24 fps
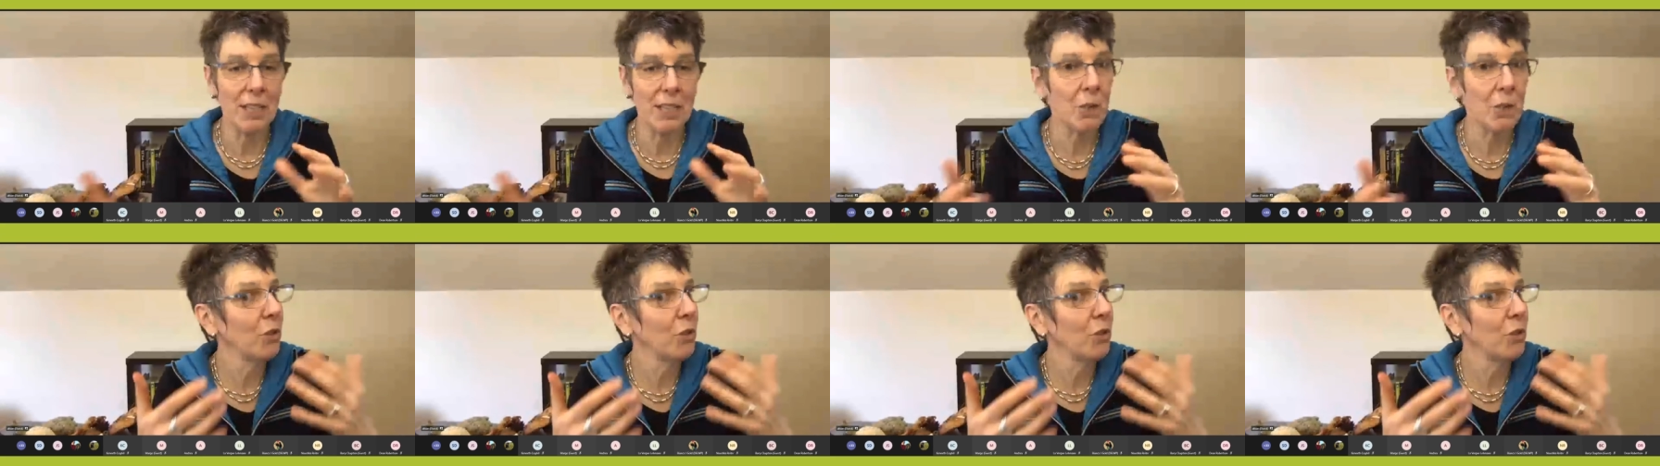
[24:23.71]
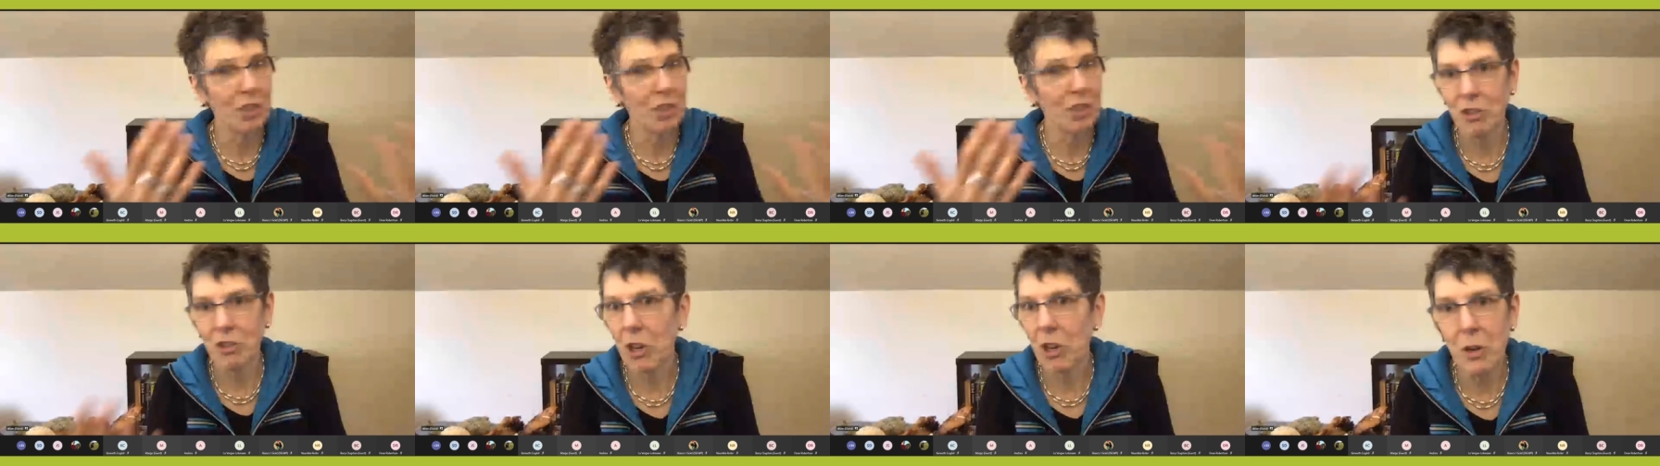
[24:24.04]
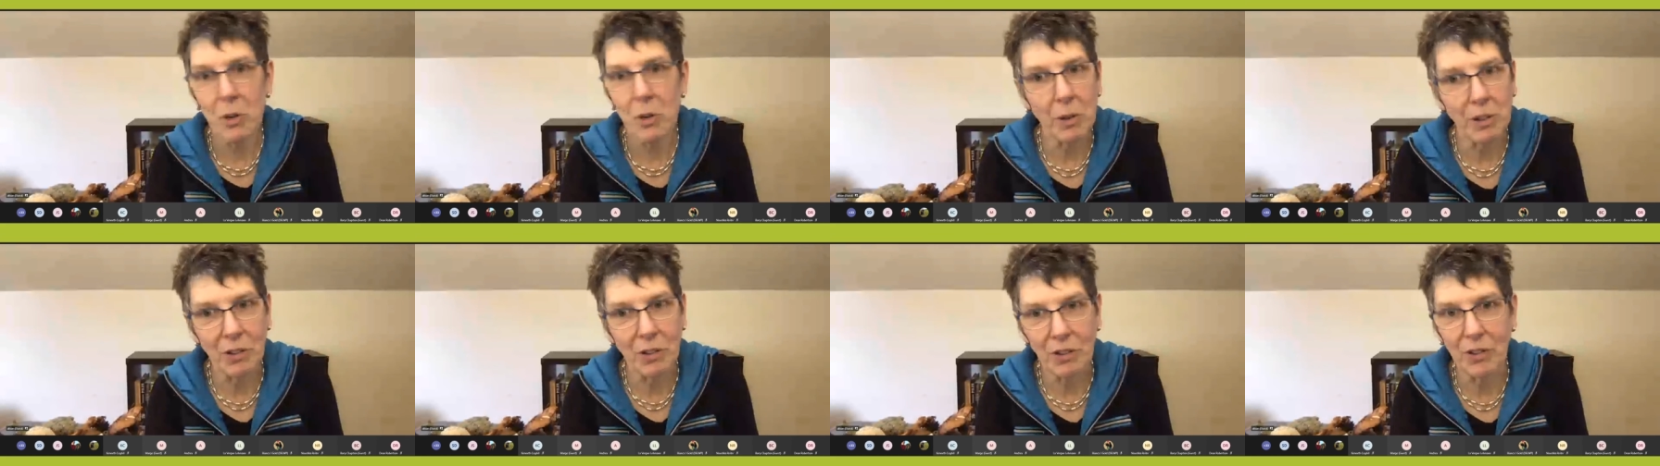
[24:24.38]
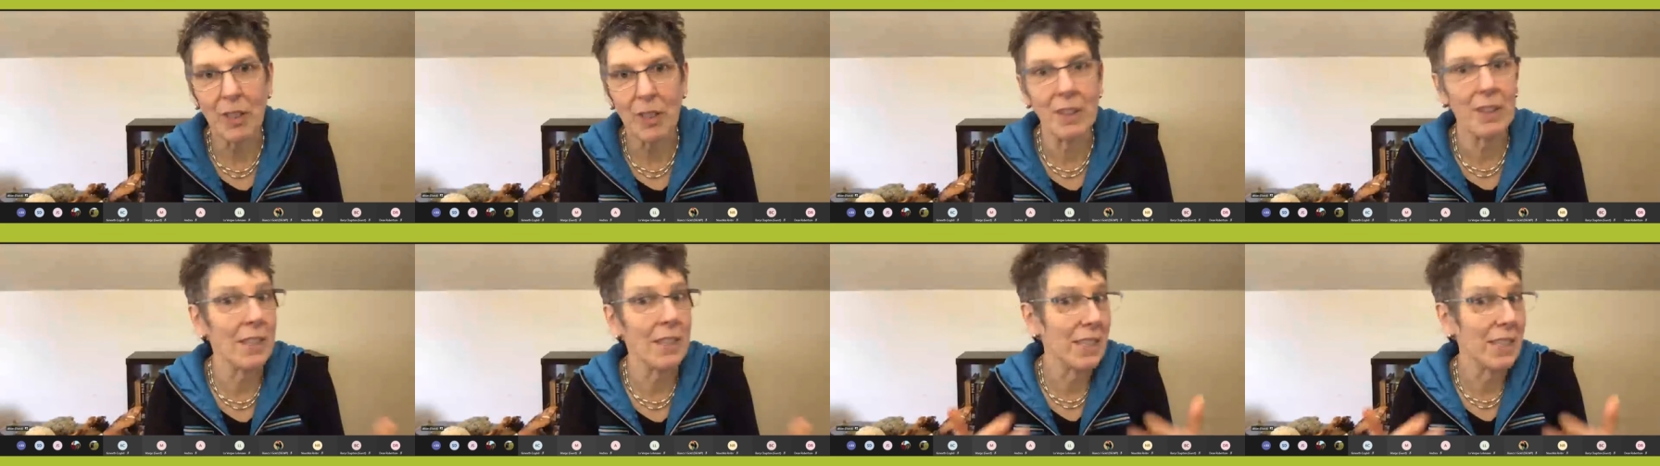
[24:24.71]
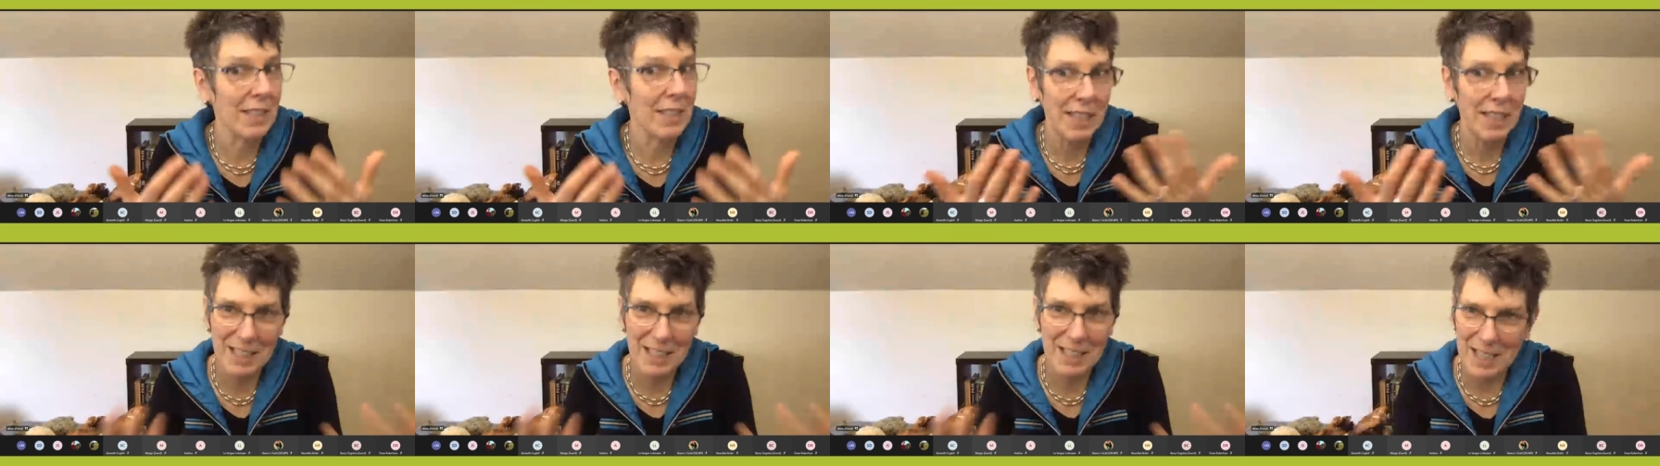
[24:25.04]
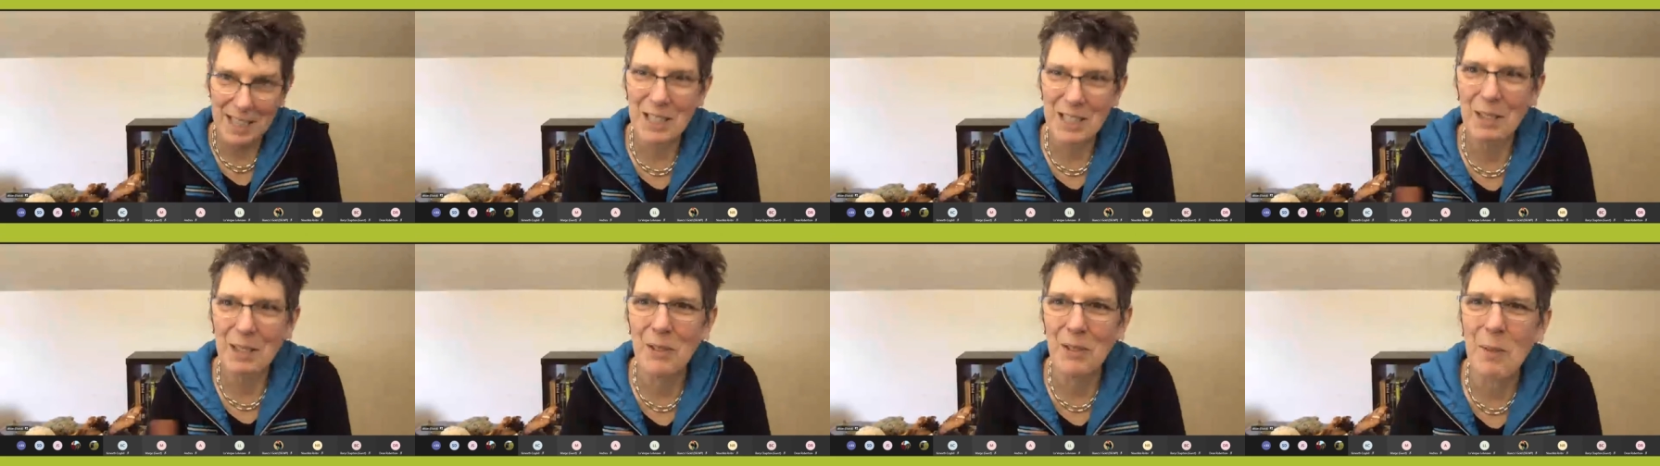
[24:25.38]
And Noushka told us that the
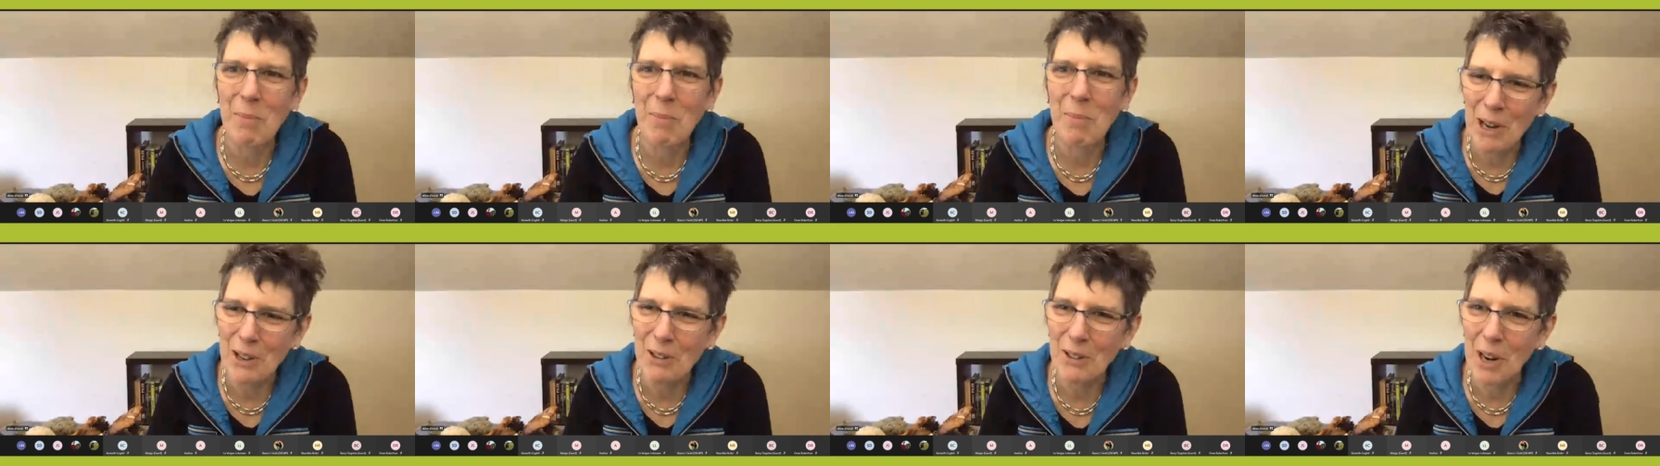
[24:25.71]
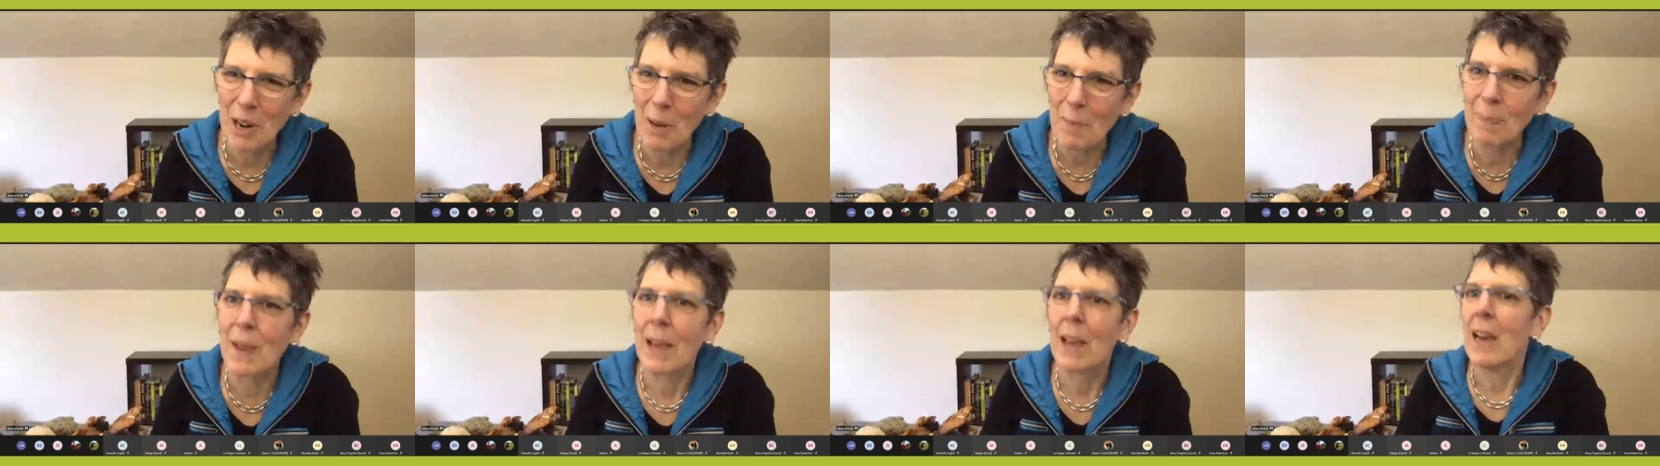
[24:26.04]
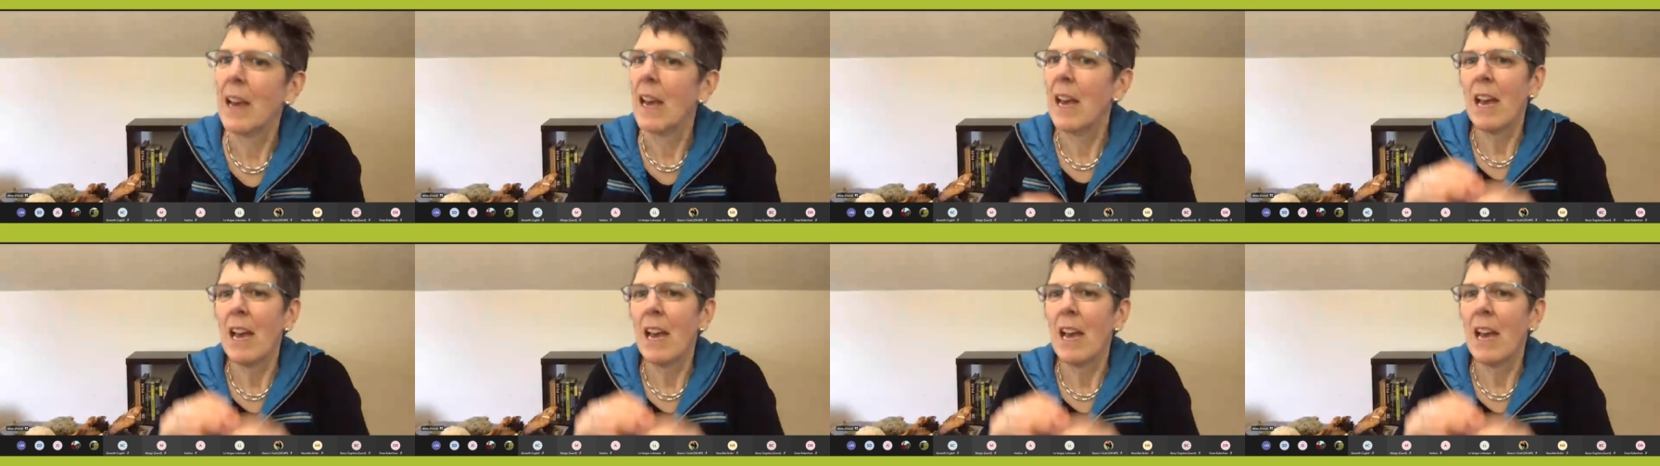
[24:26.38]
success of her program